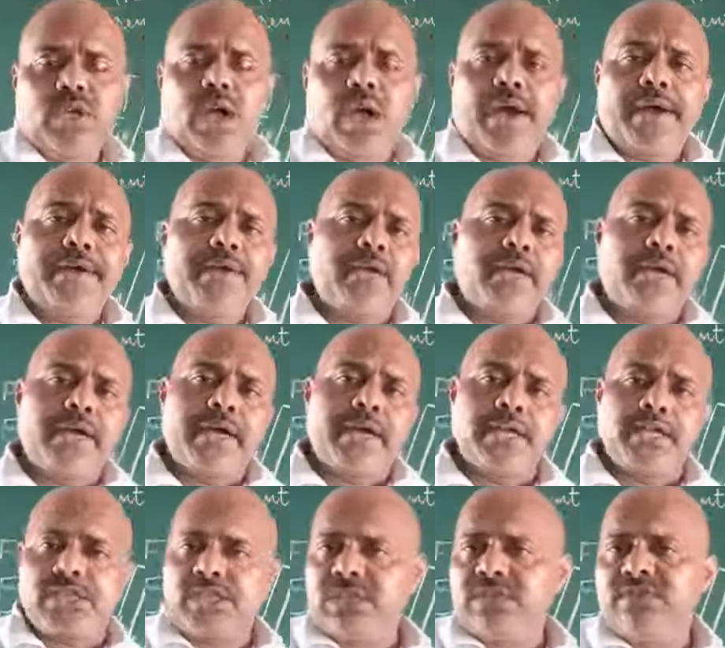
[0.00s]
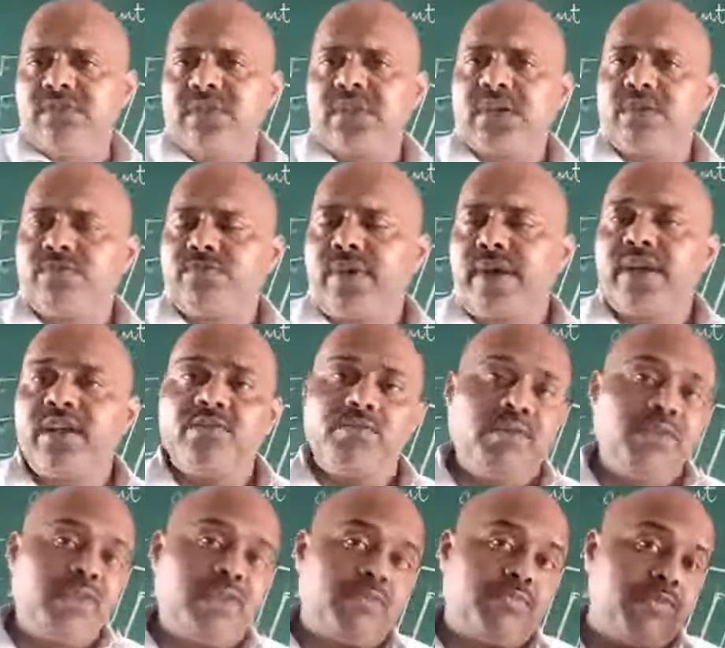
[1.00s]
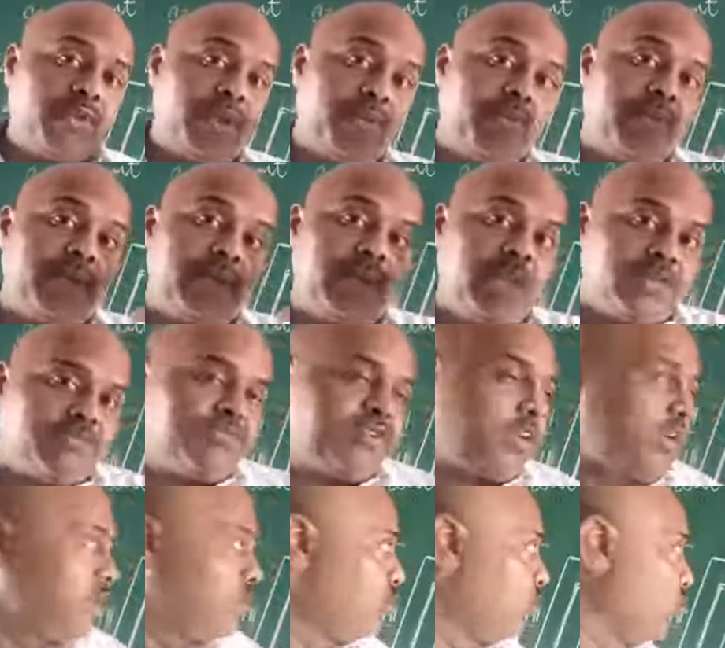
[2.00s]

and the direction we can find with the Fleming left hand